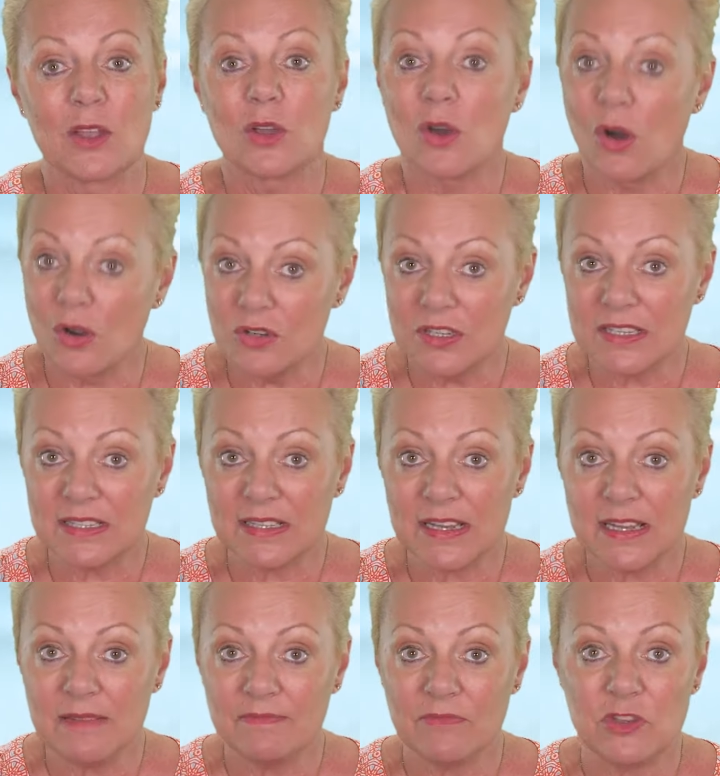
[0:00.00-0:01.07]

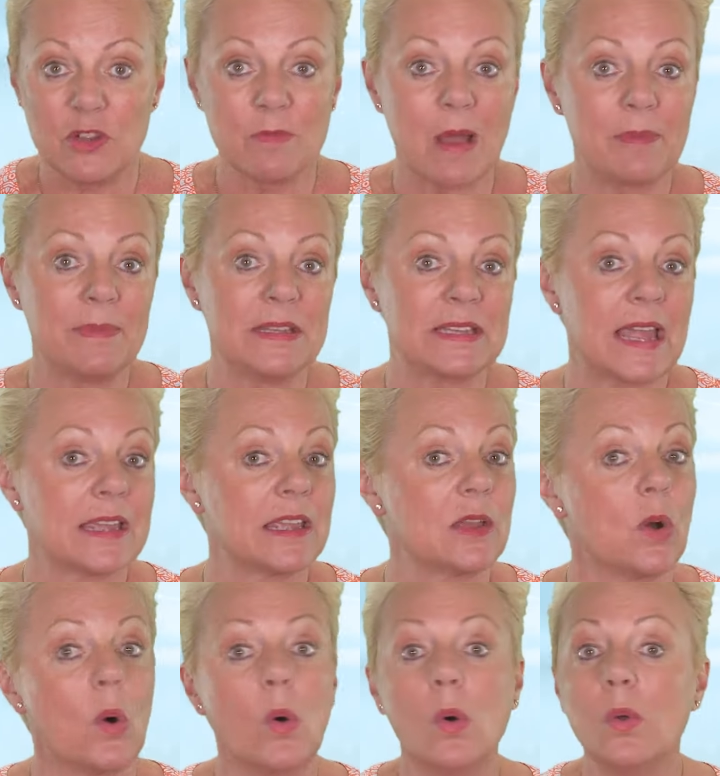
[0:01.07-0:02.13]
Consciously, you might be
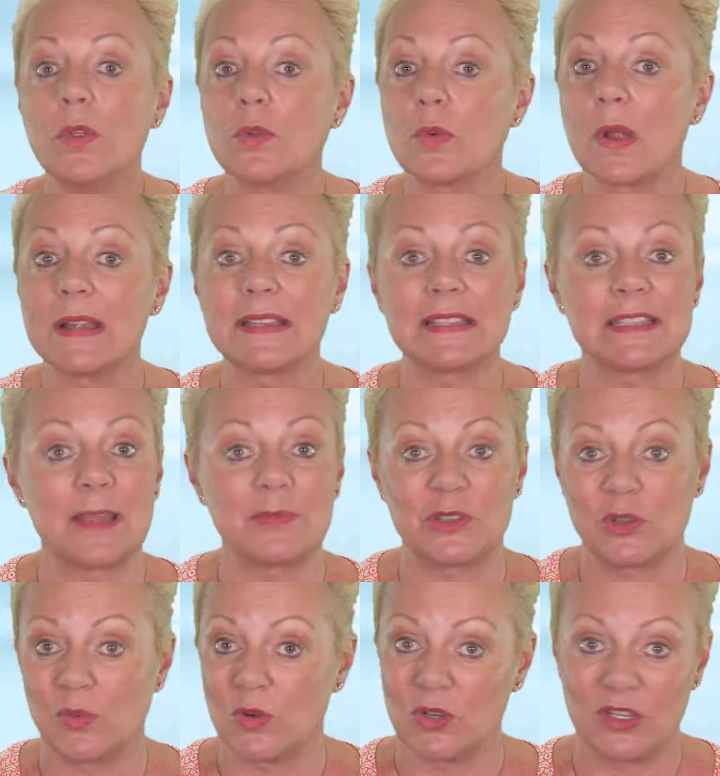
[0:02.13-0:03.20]
taking all the right steps
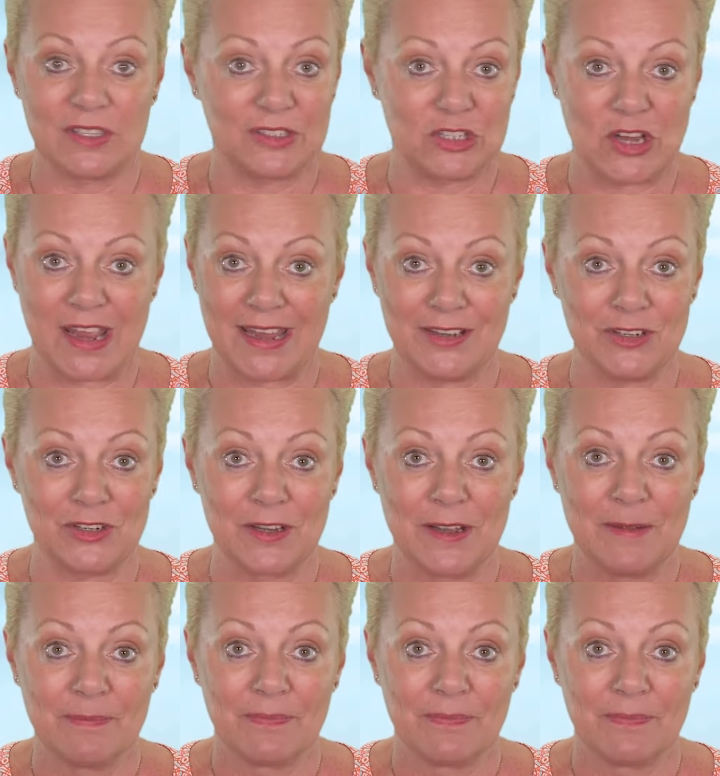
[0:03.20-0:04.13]
towards change.